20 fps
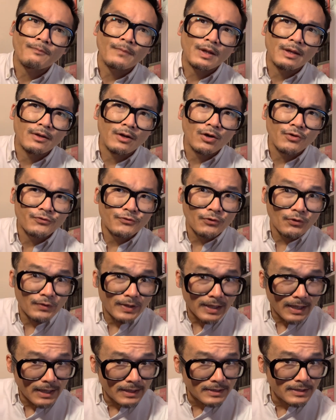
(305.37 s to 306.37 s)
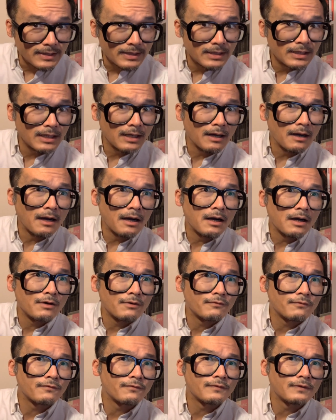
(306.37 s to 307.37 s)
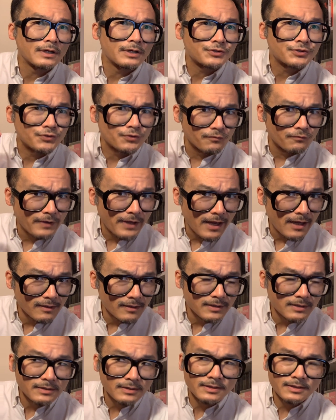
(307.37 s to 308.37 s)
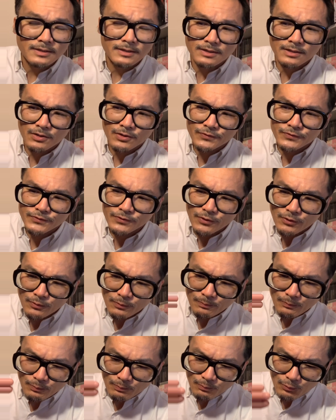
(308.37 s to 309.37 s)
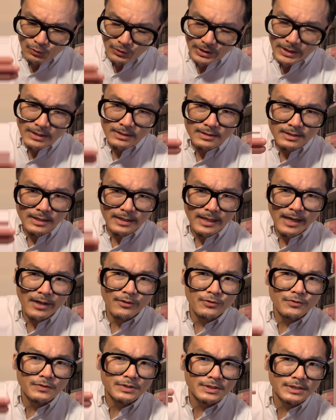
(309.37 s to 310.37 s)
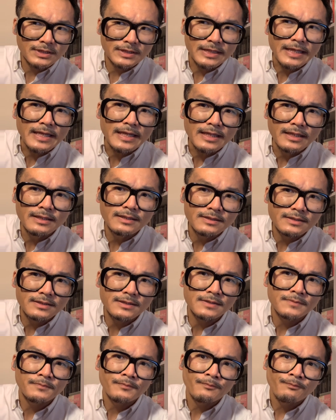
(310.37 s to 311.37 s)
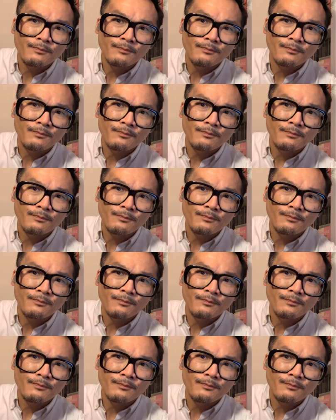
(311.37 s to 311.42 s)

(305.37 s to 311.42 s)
and also the idea of surveillance, and also putting together scenes,